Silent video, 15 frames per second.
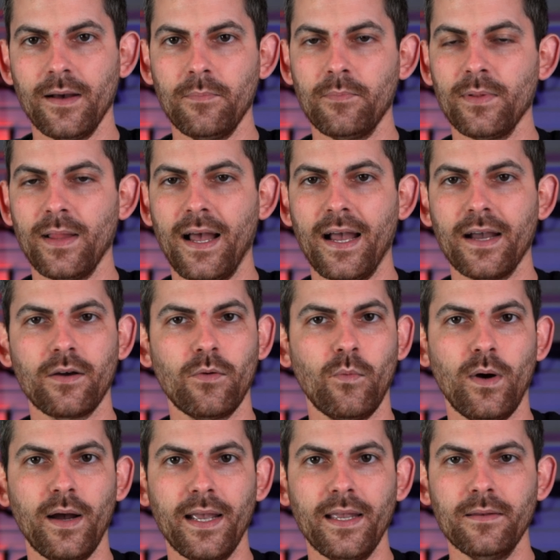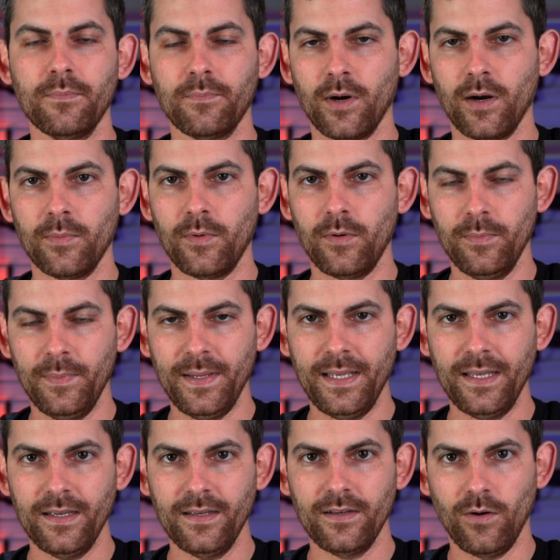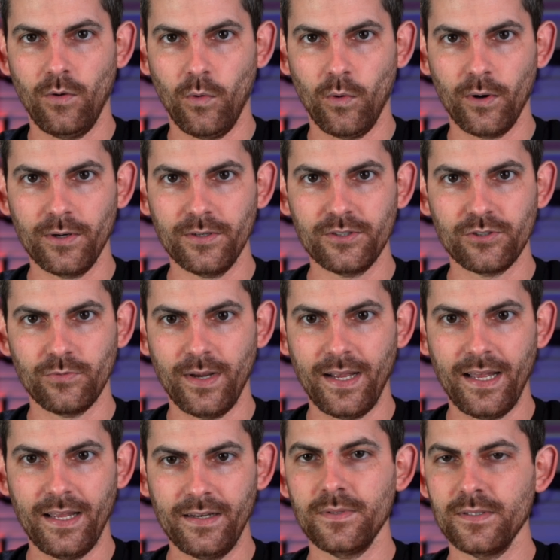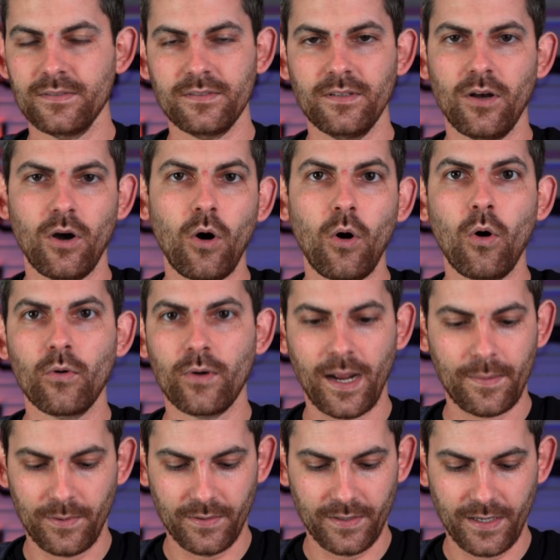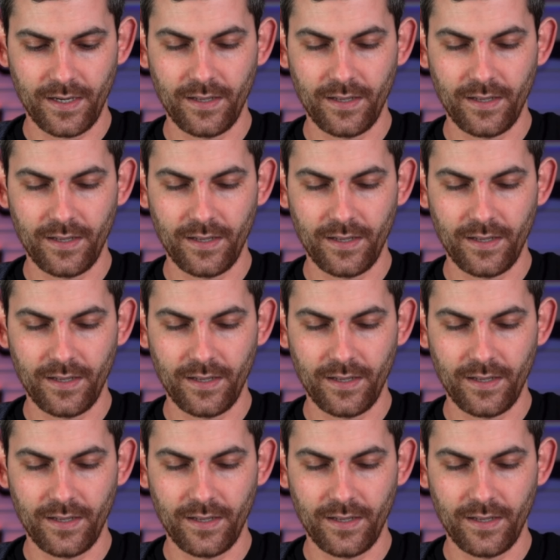got black, white, purple, pink, orange, red. There's a whole crap load of